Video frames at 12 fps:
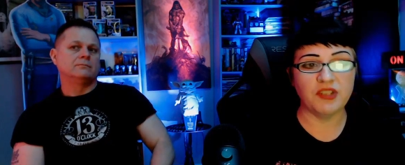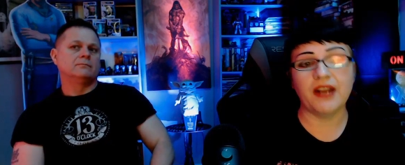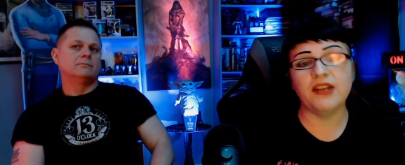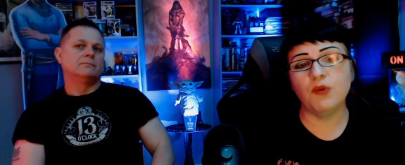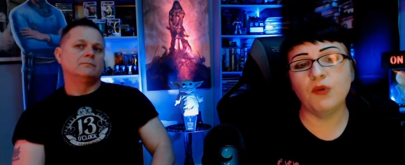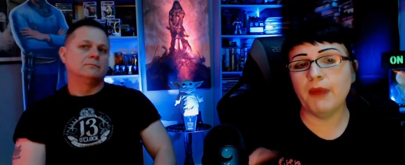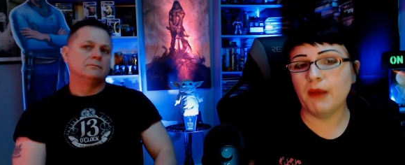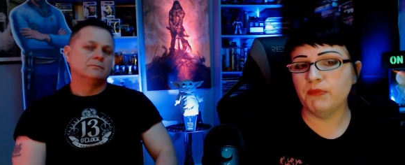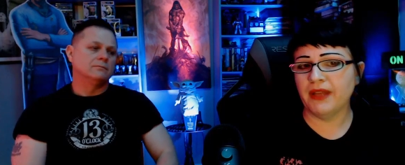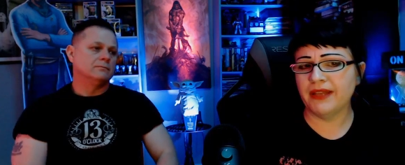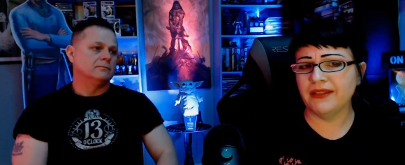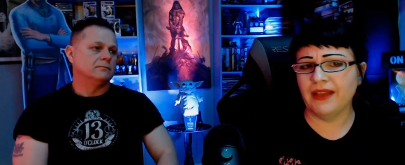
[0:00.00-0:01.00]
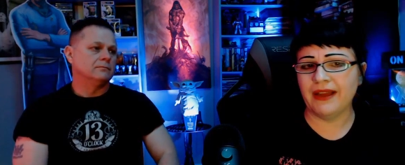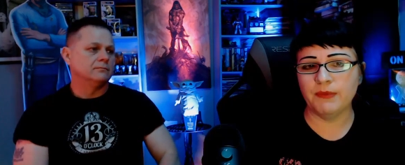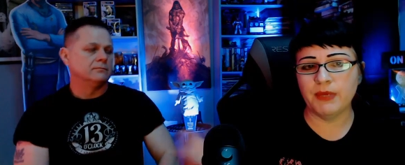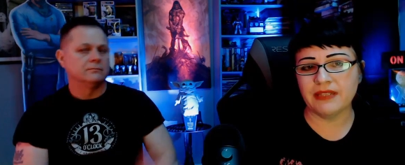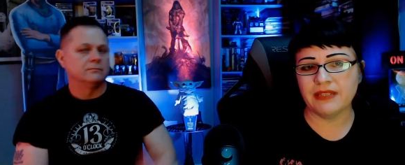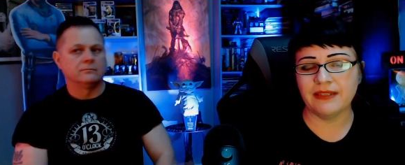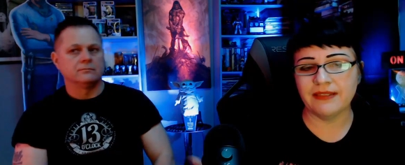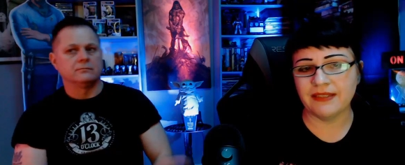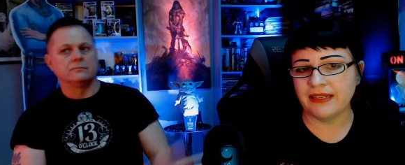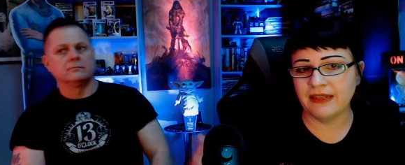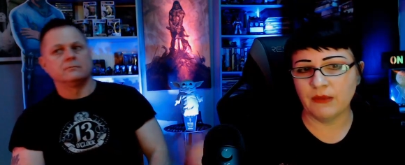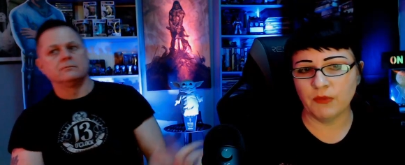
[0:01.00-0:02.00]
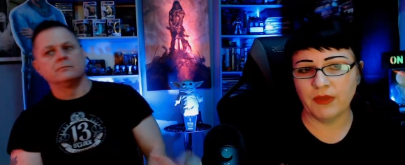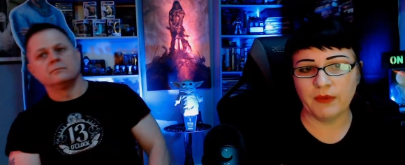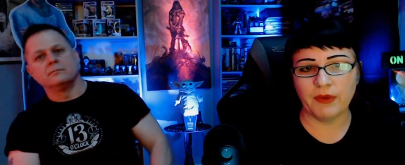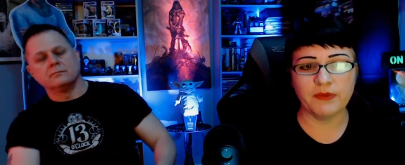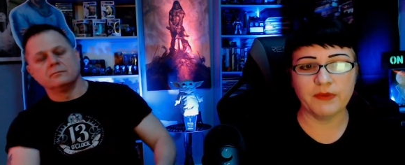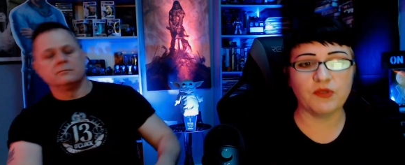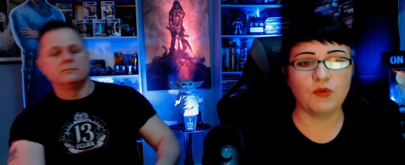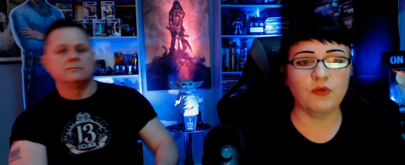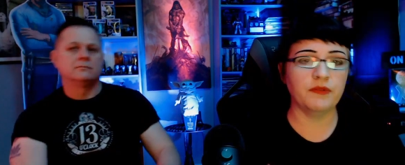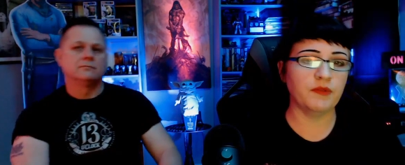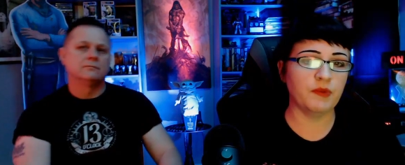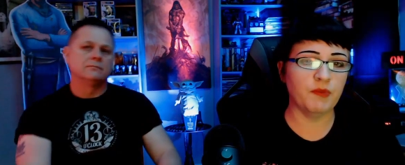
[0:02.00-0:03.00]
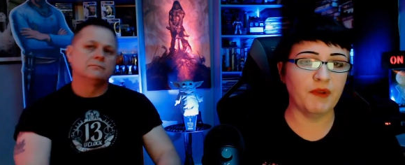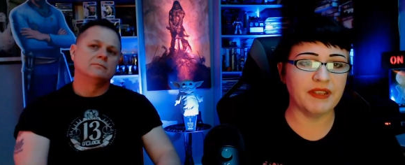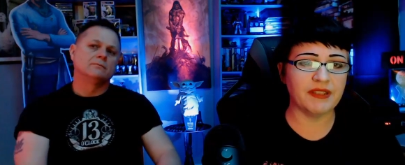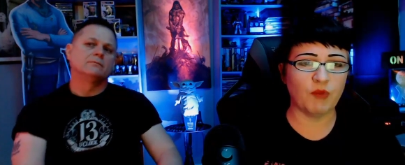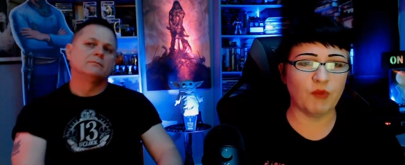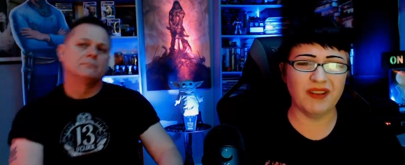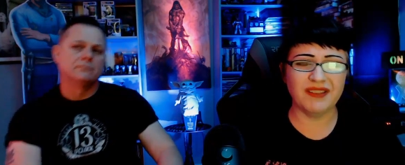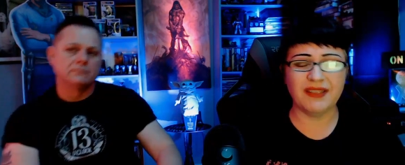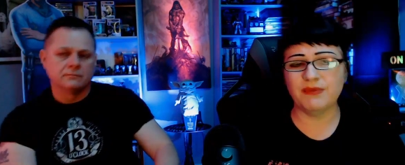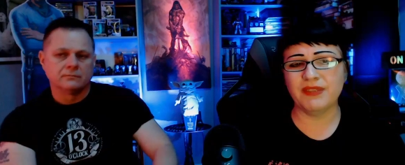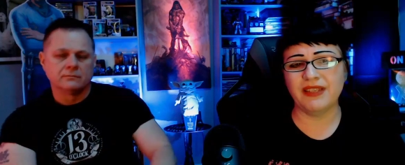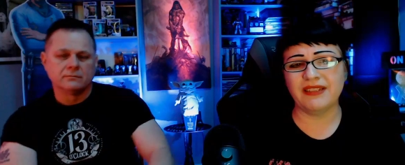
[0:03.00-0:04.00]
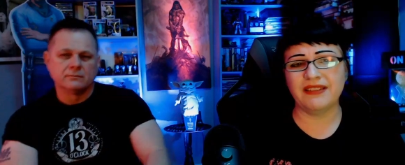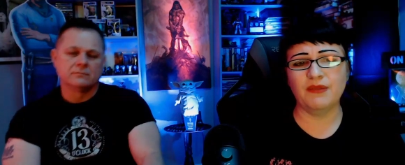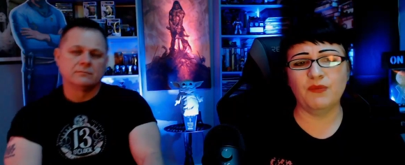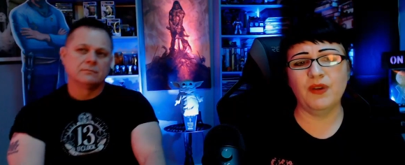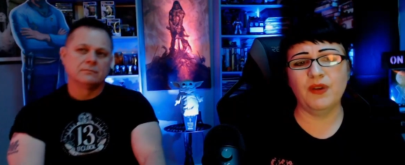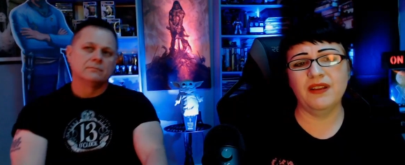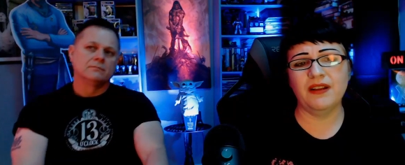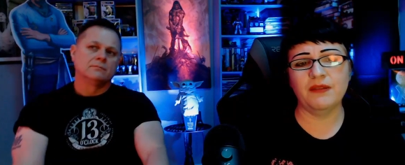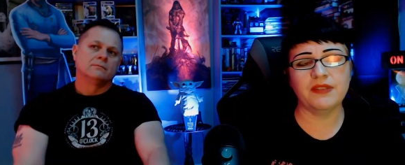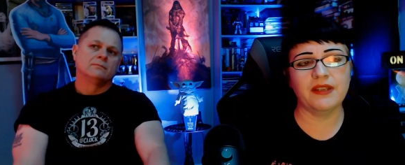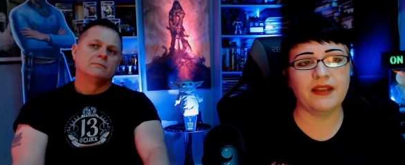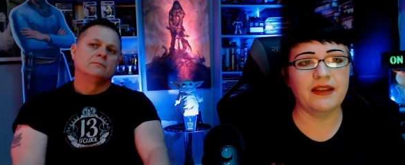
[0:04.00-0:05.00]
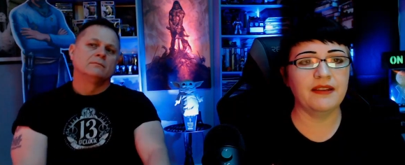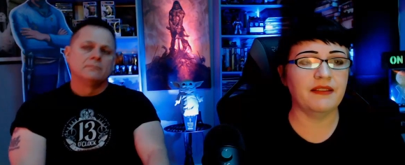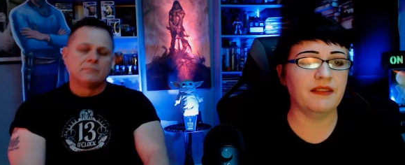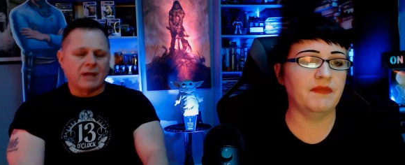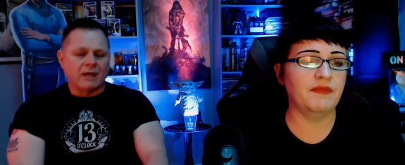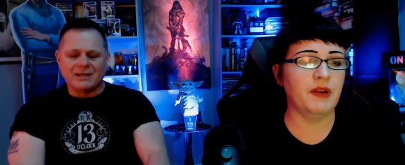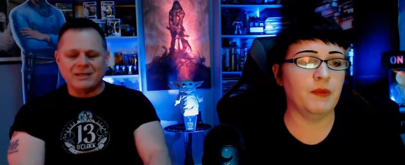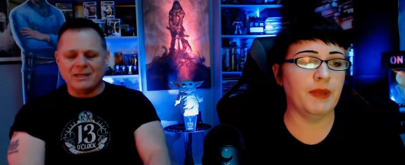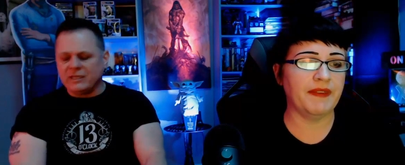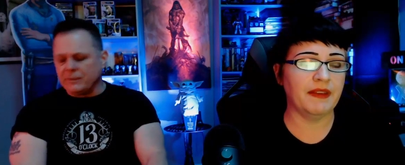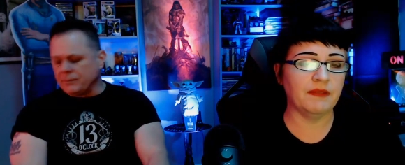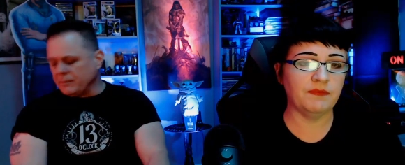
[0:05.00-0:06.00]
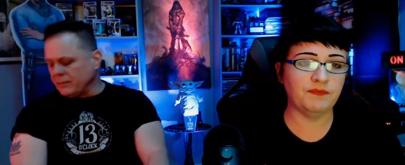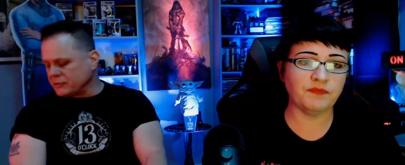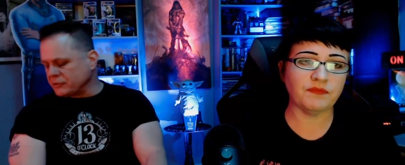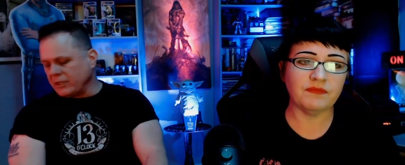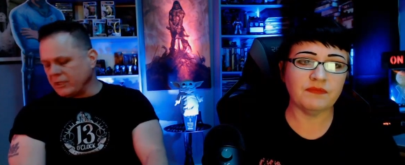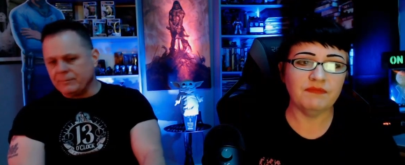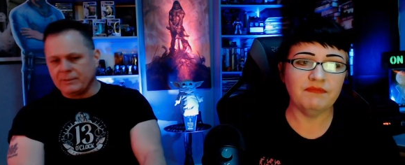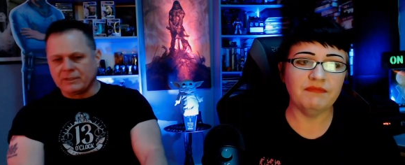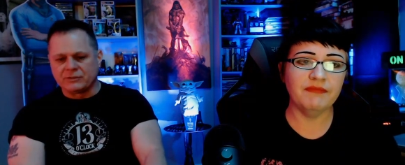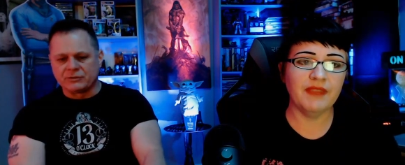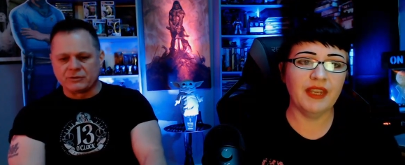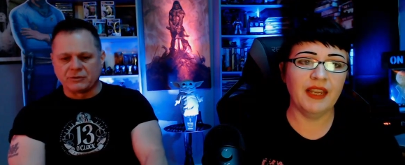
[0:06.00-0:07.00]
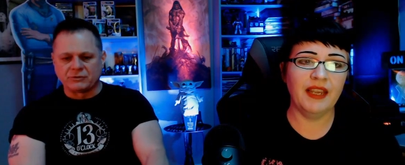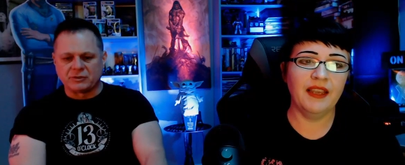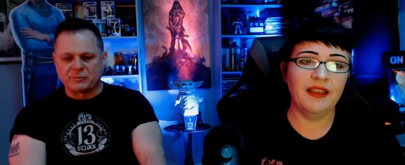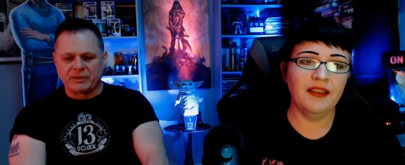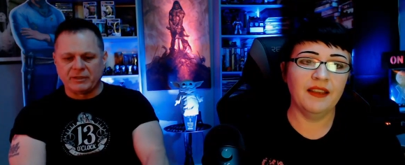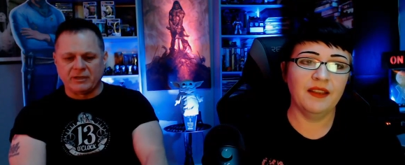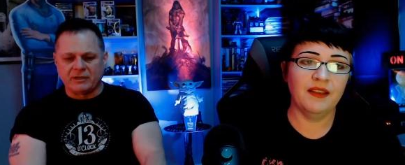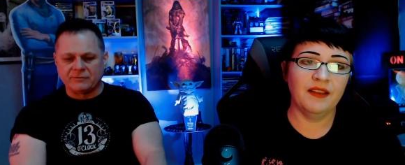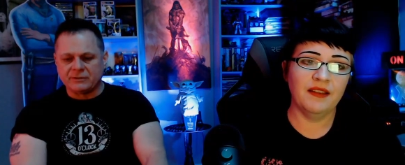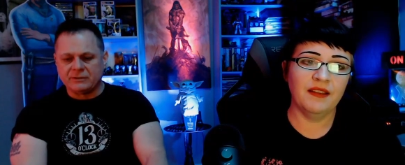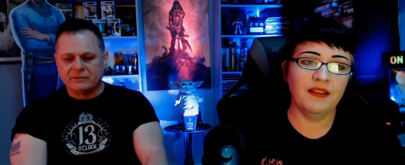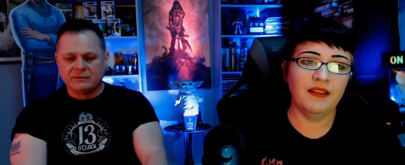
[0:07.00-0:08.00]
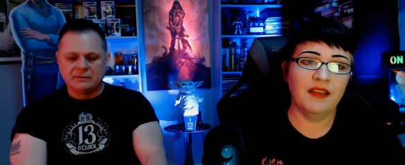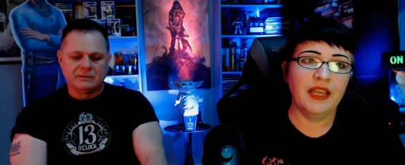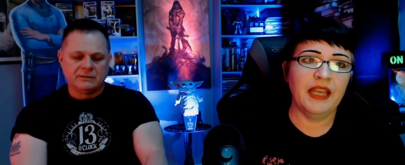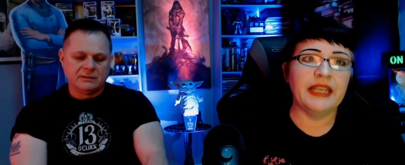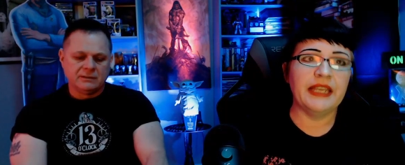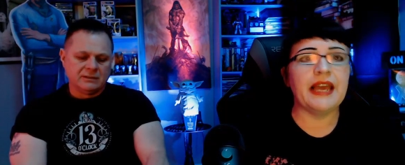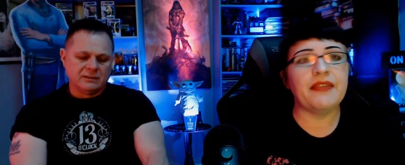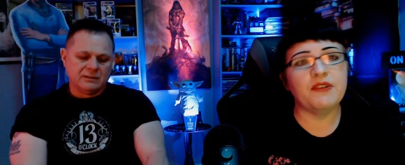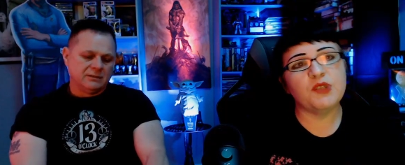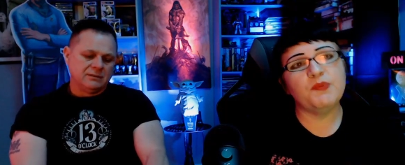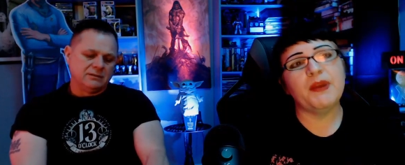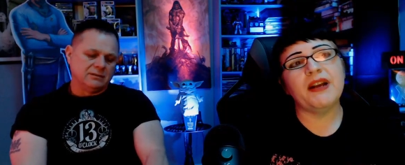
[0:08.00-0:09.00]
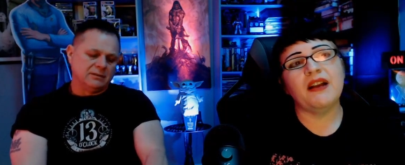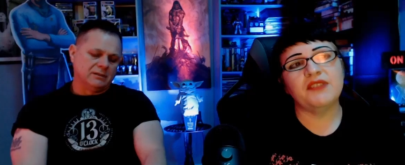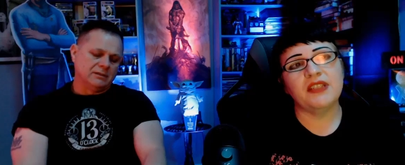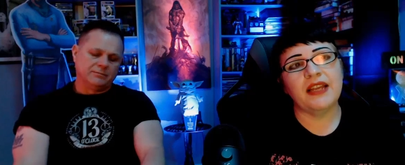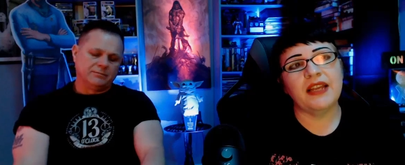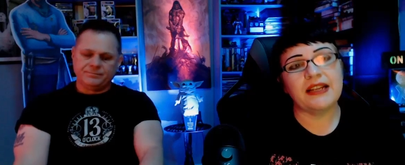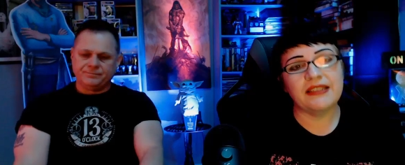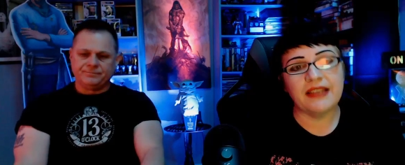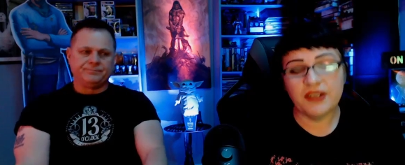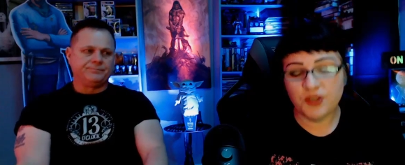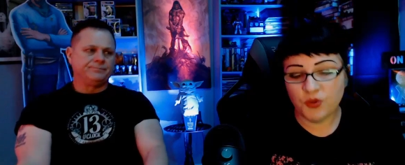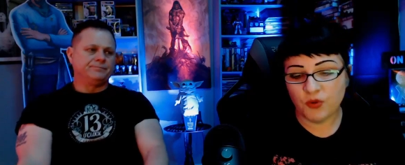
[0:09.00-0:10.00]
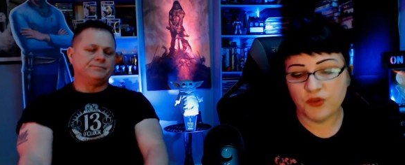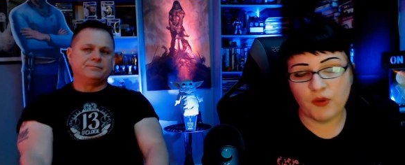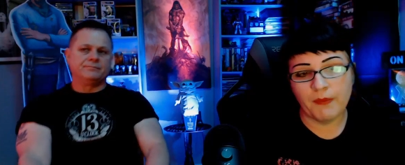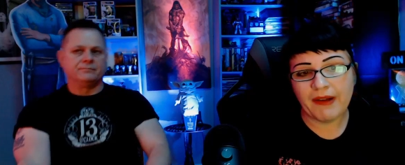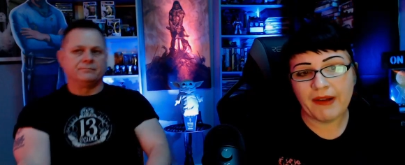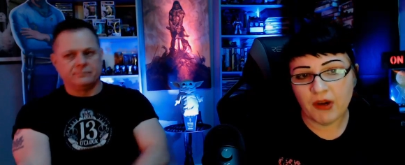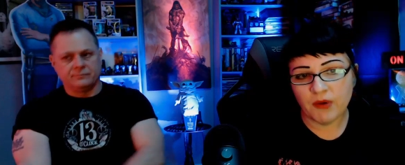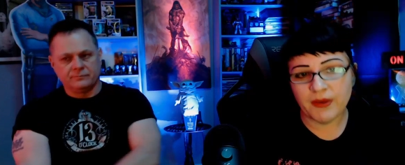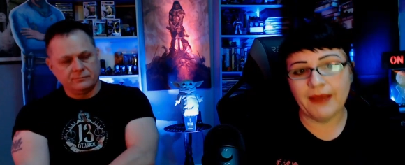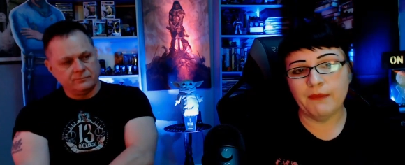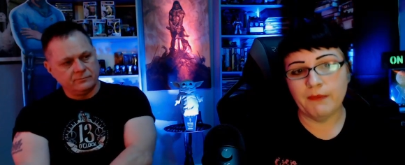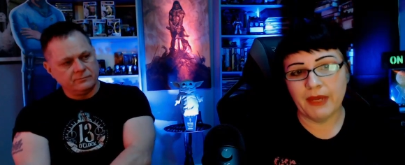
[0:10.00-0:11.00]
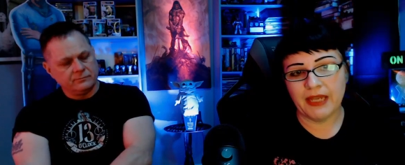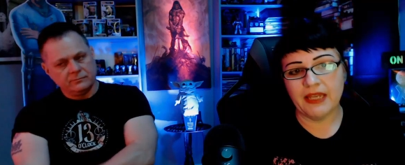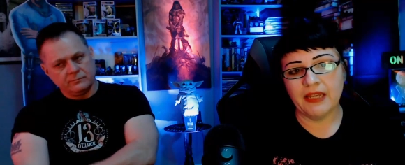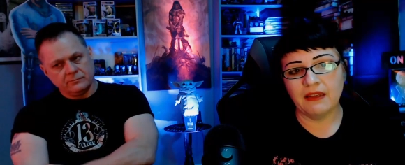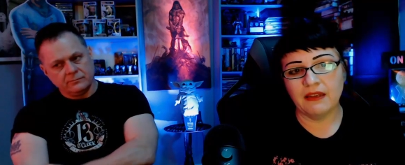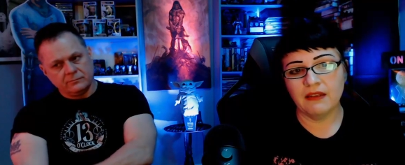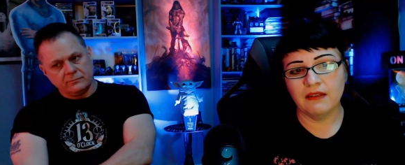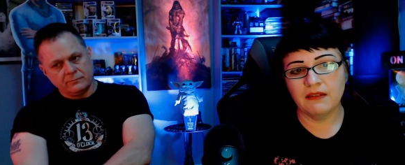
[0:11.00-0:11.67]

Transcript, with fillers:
Speaker 1: I knew about Bloodline because I'd seen it, like when I was scrolling through movies somewhere else, and I was like, what? I was like, I didn't. I can't keep
Speaker 2: that. them all straight because there's also spin-offs.
Speaker 1: Yeah, there's spin-offs, yeah. and like I said, and George Romero kept making